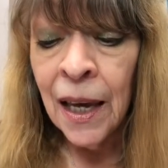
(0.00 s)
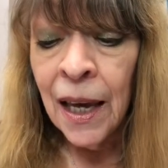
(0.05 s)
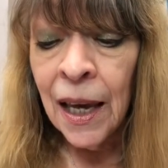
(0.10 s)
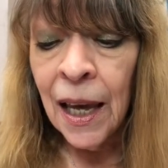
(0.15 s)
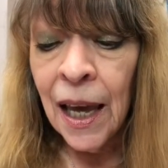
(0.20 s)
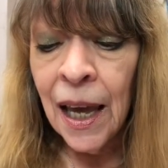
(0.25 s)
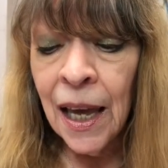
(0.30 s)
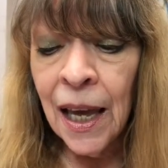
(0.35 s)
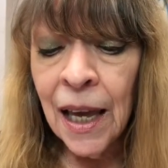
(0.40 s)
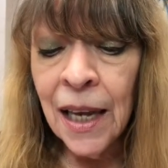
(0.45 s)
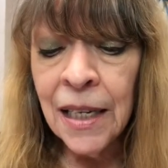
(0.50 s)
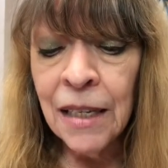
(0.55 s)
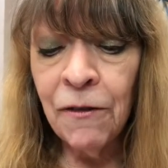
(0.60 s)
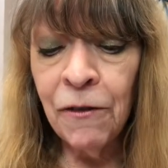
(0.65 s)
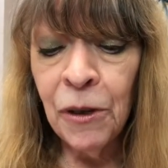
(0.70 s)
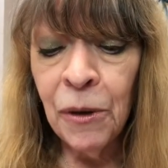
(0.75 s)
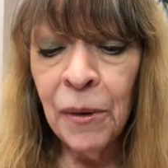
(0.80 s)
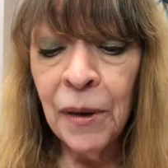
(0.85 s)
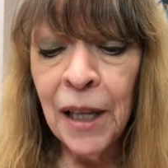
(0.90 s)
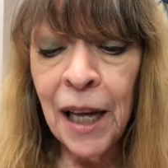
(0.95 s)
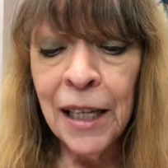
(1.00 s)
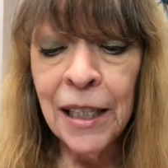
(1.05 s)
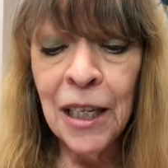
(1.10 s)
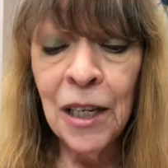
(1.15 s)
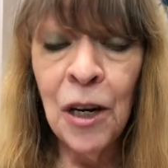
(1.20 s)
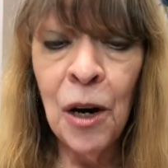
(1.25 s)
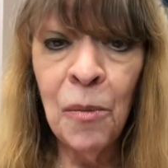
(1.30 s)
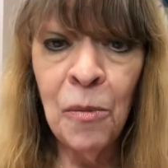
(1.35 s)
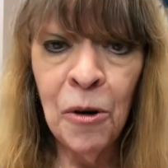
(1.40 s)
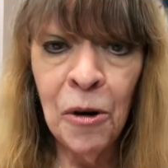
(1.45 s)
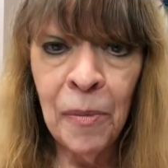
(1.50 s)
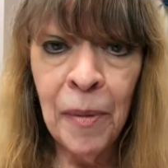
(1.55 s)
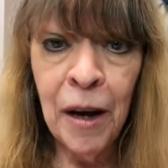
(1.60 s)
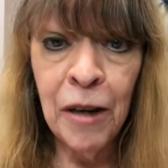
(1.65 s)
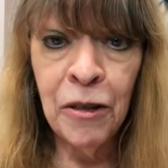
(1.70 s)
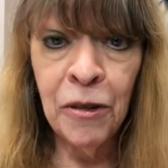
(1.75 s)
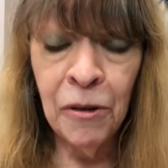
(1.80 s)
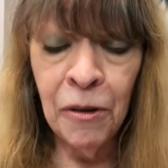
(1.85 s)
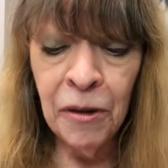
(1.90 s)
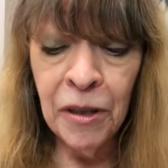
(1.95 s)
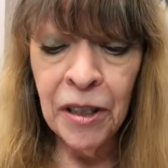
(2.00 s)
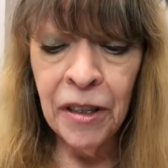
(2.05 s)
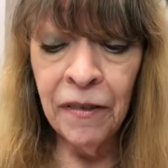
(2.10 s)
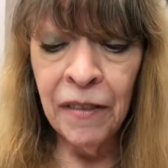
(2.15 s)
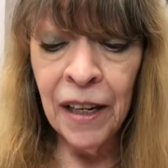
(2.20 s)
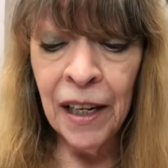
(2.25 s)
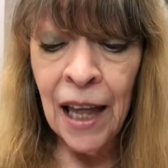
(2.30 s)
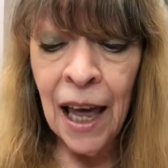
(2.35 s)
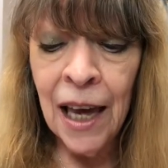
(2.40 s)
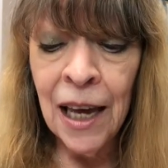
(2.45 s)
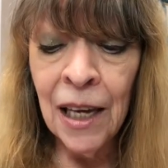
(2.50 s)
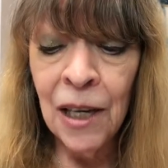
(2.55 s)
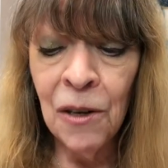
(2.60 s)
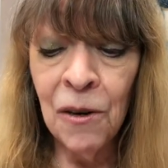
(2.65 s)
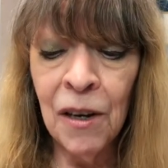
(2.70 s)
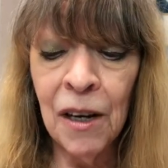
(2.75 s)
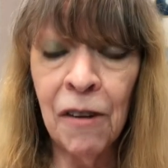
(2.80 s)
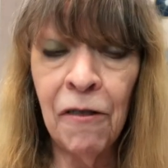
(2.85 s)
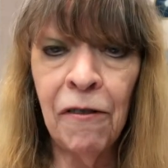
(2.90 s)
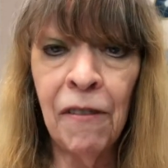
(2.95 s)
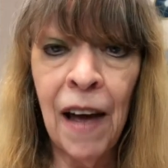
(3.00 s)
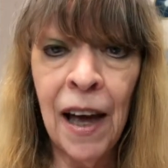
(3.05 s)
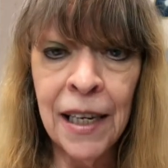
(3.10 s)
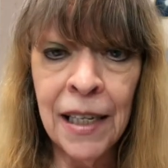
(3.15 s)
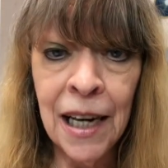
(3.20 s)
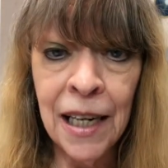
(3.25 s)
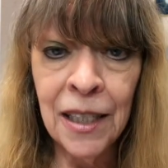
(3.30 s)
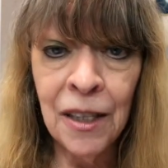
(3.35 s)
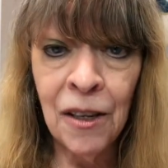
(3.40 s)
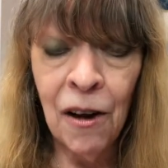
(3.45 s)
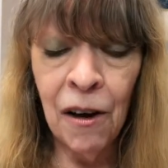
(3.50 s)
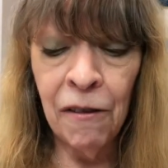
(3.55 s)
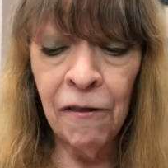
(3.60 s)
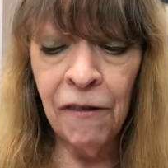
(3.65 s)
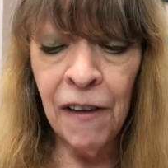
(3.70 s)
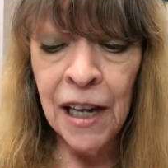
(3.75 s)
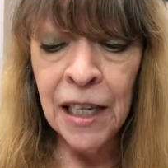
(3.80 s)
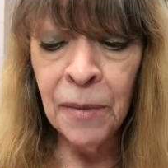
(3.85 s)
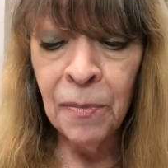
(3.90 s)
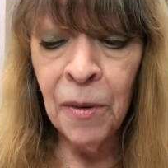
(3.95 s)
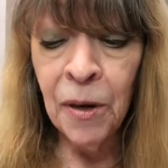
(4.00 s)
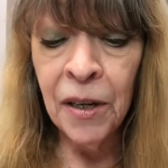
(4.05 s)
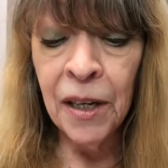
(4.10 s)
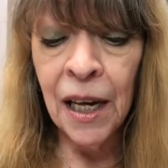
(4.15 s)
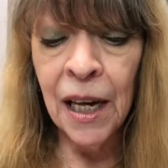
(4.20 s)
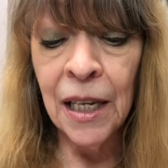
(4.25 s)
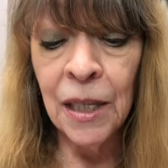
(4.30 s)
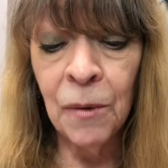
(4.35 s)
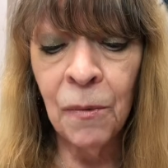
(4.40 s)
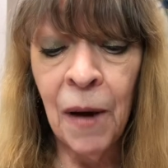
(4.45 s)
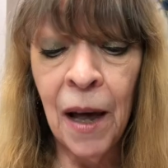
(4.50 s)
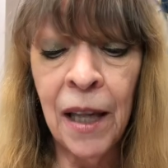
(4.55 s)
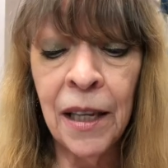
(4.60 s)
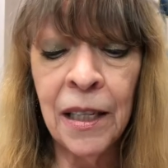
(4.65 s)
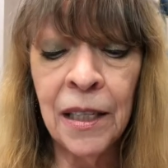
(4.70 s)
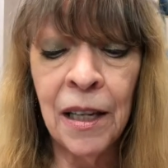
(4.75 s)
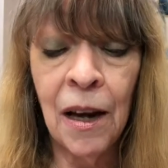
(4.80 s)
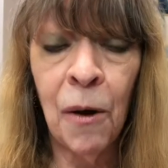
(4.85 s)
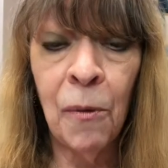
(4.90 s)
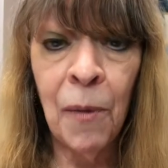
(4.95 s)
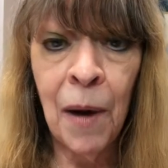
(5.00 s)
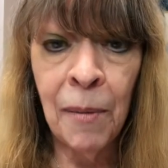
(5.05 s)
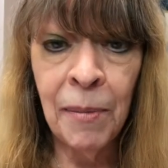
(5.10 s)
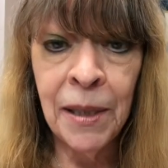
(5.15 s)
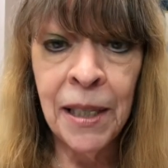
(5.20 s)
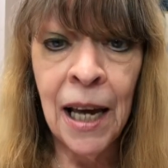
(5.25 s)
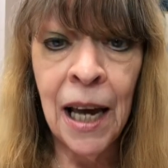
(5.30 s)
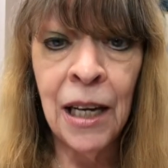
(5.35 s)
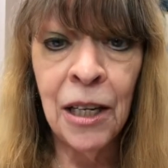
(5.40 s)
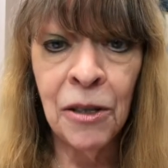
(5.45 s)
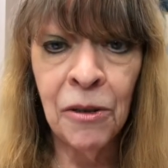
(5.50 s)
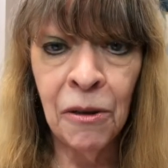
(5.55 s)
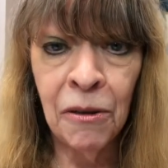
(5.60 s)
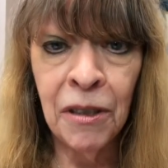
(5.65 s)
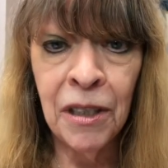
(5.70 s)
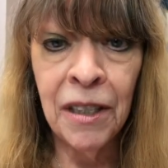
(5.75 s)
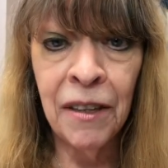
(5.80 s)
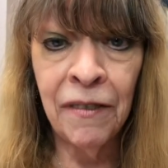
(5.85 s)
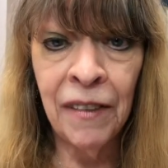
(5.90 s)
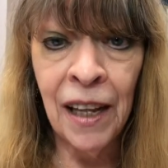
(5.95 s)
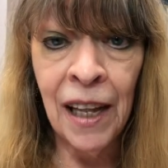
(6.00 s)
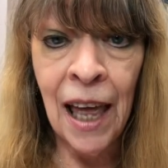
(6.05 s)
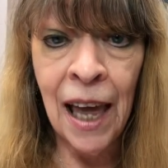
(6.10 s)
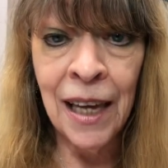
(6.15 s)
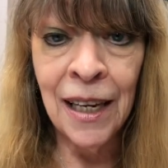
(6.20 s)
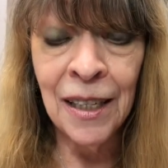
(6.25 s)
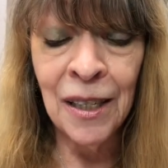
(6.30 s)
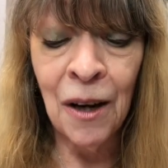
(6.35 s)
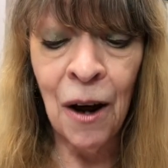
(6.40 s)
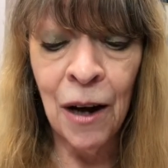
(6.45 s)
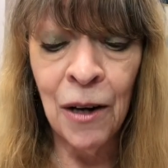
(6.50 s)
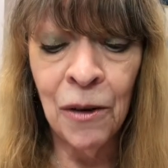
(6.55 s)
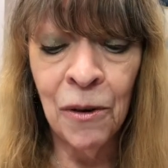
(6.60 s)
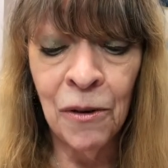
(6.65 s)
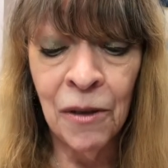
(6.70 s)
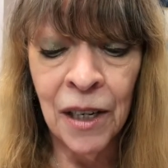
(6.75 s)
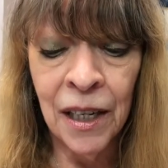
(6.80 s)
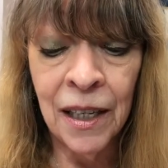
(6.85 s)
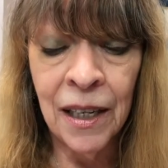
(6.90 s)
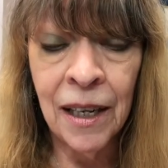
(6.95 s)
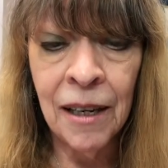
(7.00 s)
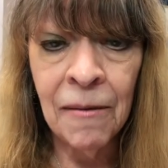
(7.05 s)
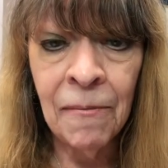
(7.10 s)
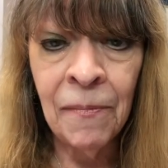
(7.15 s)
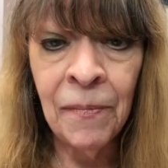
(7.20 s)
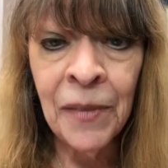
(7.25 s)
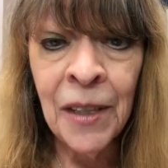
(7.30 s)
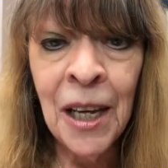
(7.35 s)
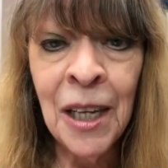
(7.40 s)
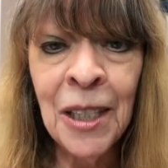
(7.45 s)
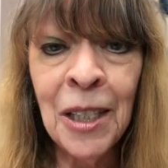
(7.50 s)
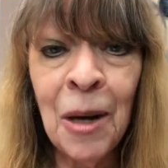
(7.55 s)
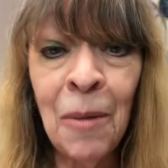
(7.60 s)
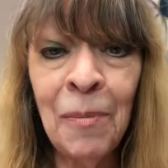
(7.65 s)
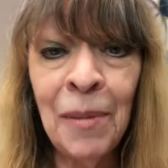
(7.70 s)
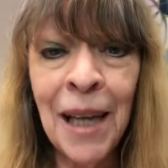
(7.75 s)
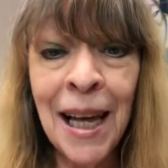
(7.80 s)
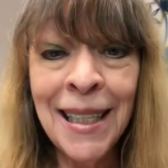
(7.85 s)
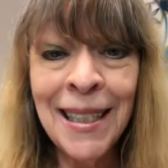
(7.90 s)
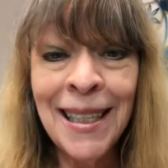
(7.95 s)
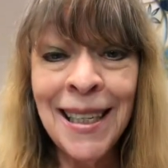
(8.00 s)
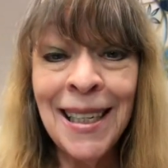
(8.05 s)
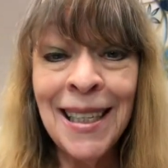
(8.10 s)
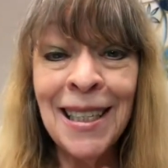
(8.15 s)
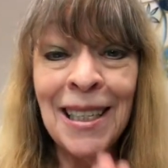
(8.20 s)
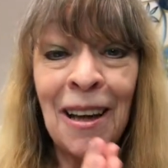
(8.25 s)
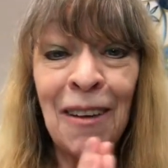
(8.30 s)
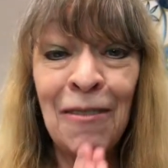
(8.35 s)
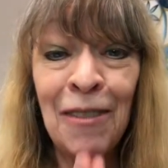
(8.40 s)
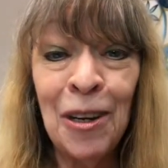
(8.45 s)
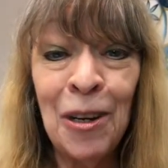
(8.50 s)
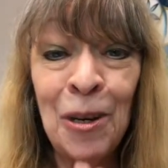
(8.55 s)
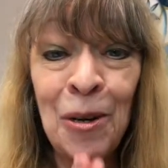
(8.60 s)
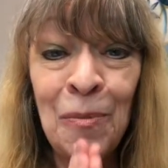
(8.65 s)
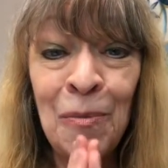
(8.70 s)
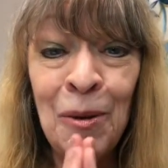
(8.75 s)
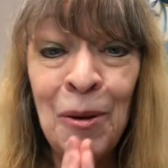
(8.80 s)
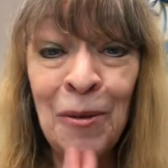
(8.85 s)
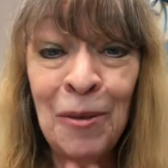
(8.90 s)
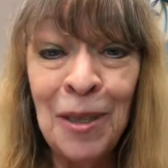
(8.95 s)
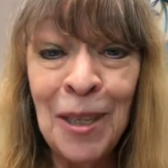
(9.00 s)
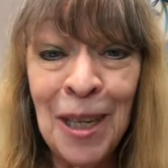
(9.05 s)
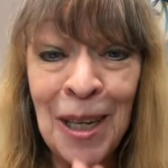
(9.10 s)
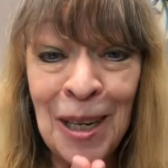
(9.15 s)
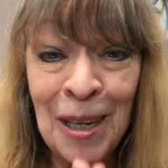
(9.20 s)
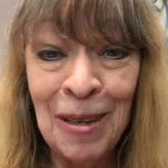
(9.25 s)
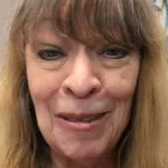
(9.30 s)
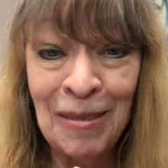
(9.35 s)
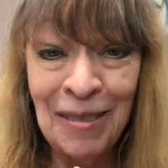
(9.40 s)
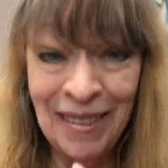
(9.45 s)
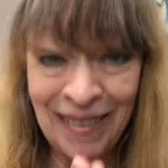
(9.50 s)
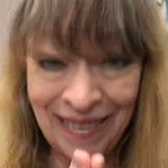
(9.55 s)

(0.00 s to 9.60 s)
And if you would like to know more about Druids of the Light, you can find us on Facebook as well as our website, druidsofthelight.org. So blessings of the new moon to you.